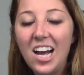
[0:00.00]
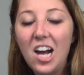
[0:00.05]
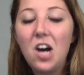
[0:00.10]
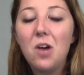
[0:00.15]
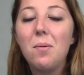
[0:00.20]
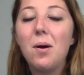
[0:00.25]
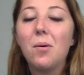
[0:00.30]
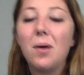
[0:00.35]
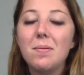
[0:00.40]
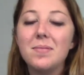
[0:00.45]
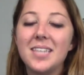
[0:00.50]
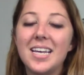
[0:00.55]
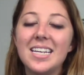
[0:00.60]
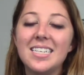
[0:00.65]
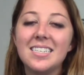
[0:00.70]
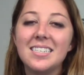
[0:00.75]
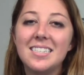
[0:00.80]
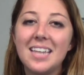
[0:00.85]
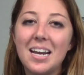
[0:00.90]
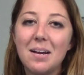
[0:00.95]
Oh, my website,
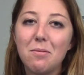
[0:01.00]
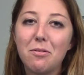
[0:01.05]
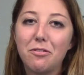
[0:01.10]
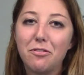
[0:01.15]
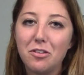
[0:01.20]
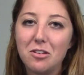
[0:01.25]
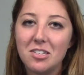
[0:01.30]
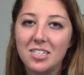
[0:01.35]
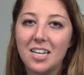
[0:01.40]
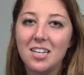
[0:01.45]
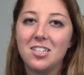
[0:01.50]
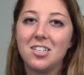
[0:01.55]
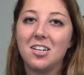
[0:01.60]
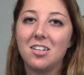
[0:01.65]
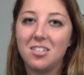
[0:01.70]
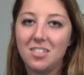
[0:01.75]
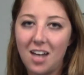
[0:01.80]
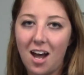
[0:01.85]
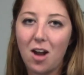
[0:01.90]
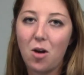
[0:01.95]

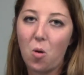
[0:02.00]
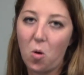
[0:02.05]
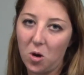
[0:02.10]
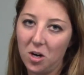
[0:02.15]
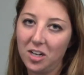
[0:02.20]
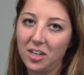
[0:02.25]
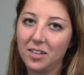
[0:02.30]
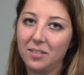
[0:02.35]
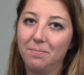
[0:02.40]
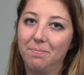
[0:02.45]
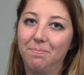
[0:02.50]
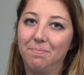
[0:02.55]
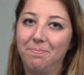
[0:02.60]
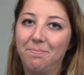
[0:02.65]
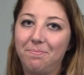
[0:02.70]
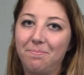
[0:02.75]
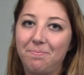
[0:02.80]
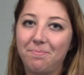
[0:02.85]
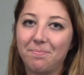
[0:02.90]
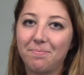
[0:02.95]
sustainablefoodcenter.org.
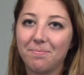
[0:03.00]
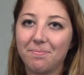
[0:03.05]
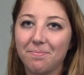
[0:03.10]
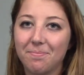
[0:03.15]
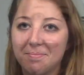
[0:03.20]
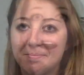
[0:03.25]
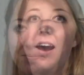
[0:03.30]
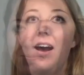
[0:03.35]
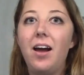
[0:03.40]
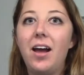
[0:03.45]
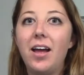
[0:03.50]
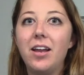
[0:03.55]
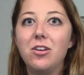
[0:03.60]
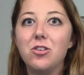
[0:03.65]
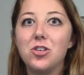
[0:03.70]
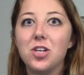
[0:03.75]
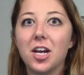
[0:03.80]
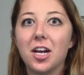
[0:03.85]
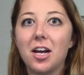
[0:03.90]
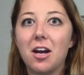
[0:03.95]

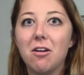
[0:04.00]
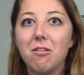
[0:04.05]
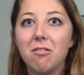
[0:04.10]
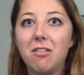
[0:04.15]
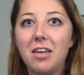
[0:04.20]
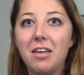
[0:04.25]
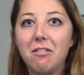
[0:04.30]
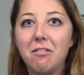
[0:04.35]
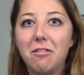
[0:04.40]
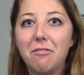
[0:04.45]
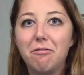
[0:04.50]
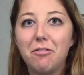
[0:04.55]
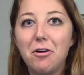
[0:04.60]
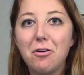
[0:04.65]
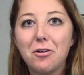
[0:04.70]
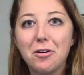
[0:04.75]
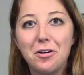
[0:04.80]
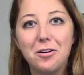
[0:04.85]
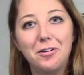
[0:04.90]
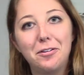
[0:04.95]
And check out the Live
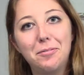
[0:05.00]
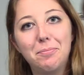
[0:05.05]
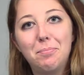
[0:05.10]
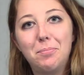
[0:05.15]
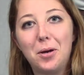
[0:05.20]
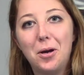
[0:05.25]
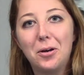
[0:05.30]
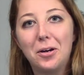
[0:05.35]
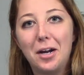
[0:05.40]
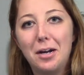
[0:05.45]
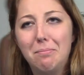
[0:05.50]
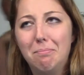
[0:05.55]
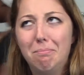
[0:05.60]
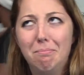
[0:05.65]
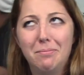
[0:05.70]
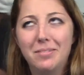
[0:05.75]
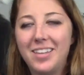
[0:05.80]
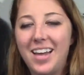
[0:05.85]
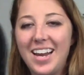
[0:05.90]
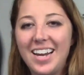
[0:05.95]
Local program
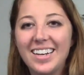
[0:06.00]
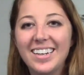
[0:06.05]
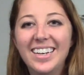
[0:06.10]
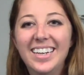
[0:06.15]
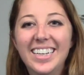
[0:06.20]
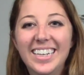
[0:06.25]
site.